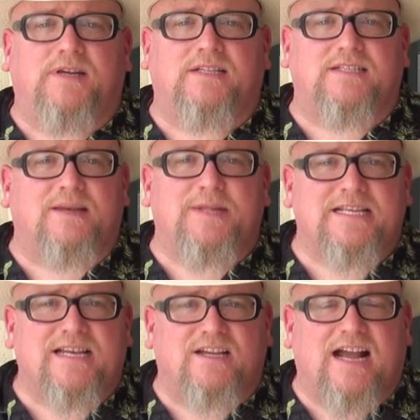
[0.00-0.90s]
some of
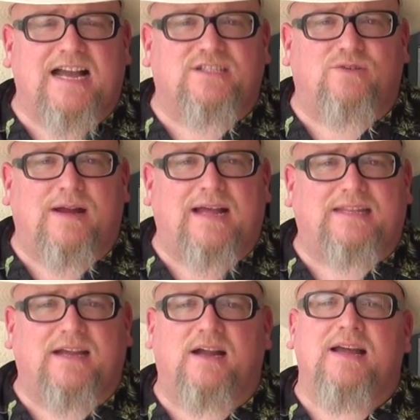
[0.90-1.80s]
these other guys who are out
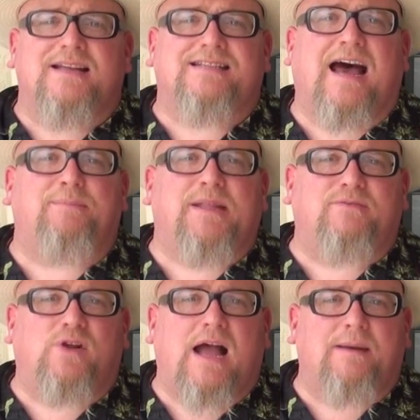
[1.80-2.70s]
there, top
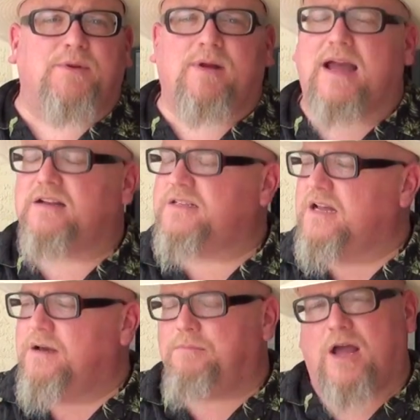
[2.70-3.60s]
level copywriters?
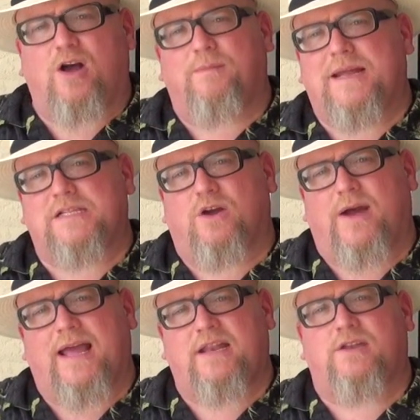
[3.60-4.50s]
By all means, go
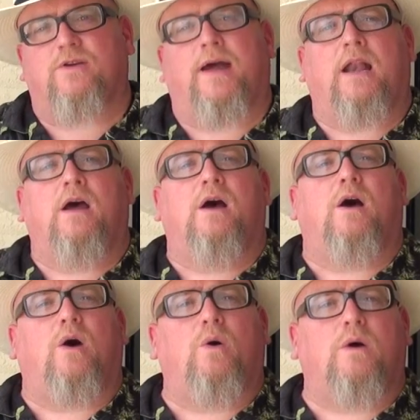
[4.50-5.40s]
ahead and do it.
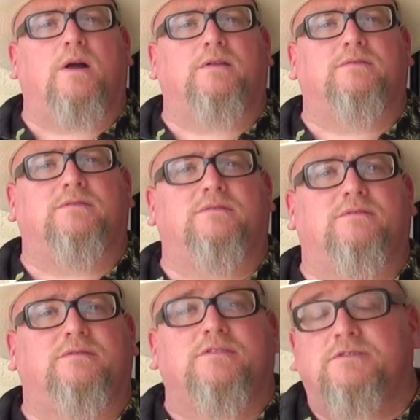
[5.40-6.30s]
Or
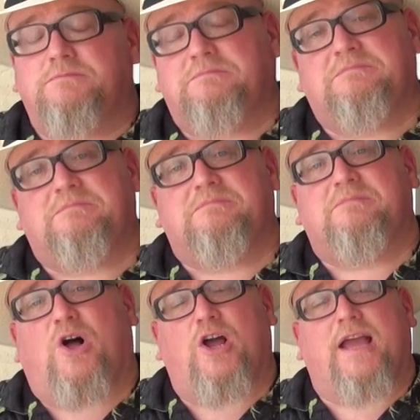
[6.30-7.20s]

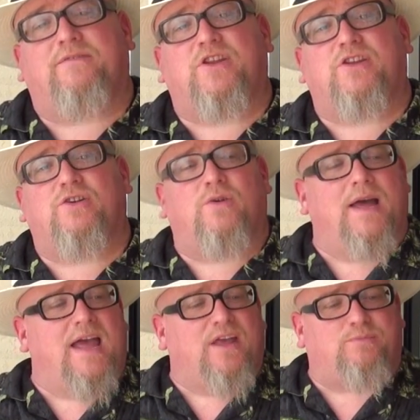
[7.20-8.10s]
all you have to do is
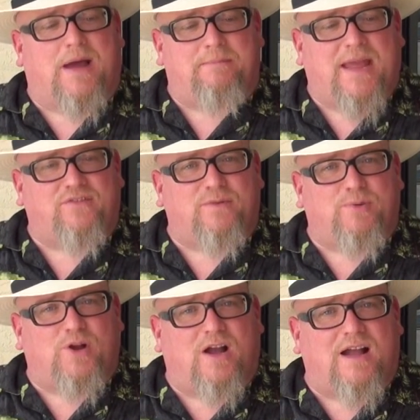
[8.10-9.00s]
buy a basic
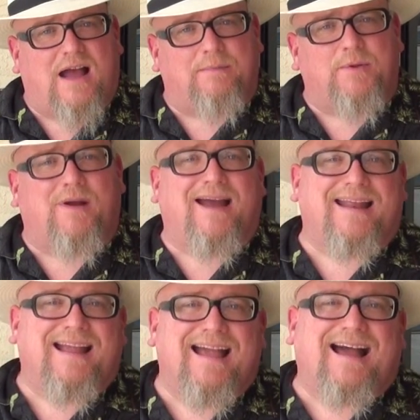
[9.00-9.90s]
book on
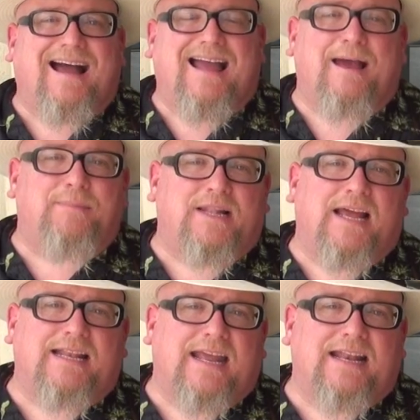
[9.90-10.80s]
copywriting. I happen to
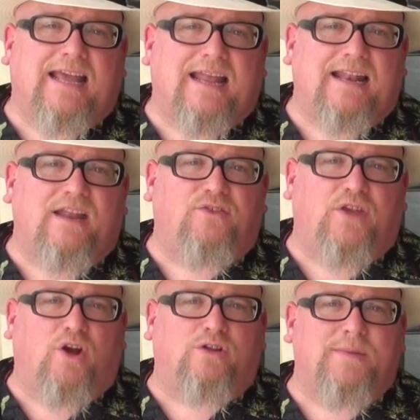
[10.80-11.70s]
like Dan Kennedy's
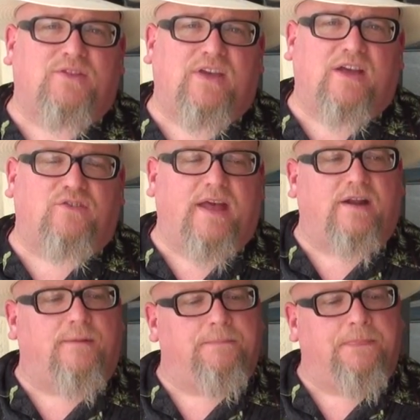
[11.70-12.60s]
The Ultimate Sales Letter.